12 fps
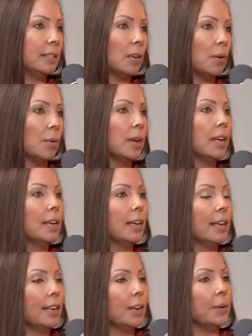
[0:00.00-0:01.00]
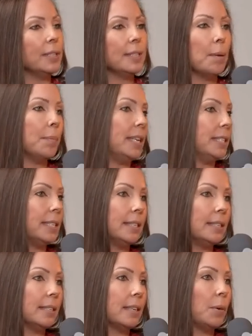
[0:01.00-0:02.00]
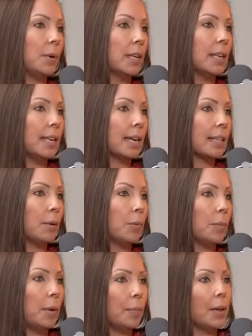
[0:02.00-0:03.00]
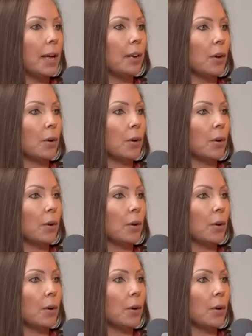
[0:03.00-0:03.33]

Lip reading: So, in some instances, I will connect them with people I